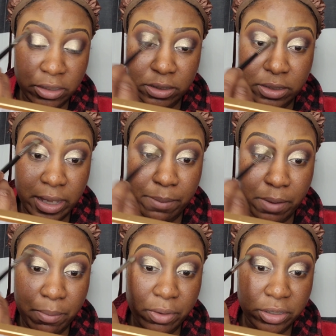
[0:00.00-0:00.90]
I just tap
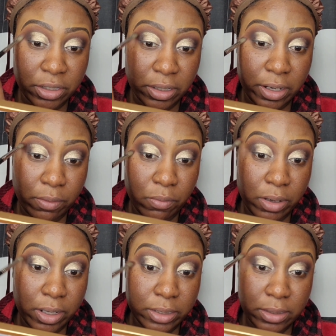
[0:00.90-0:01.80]
my brush in there
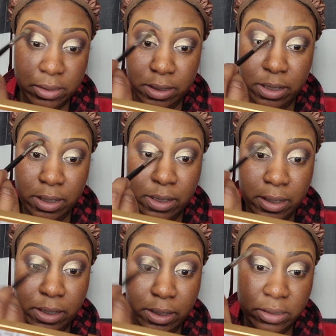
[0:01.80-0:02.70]
once
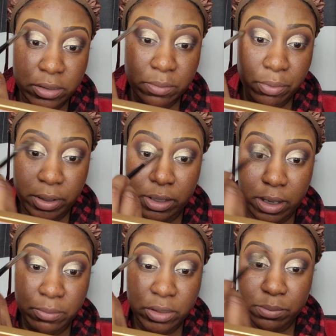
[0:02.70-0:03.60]
and just bring,
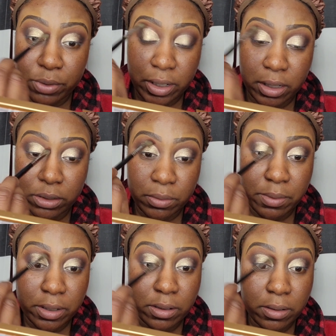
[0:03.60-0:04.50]
I'm just bringing a
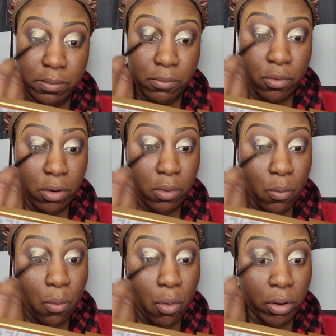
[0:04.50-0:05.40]
little bit more
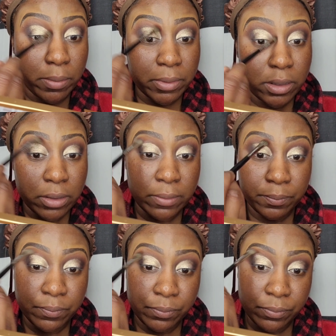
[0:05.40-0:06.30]
warmth
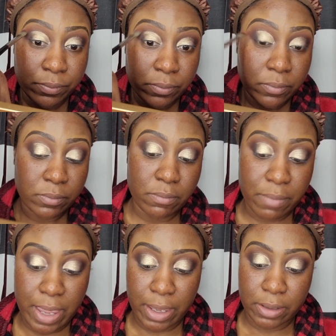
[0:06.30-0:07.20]

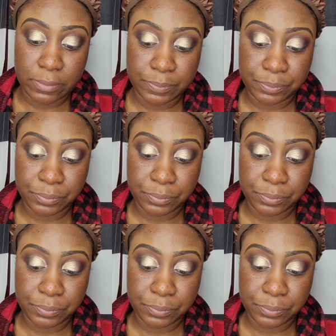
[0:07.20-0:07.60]
back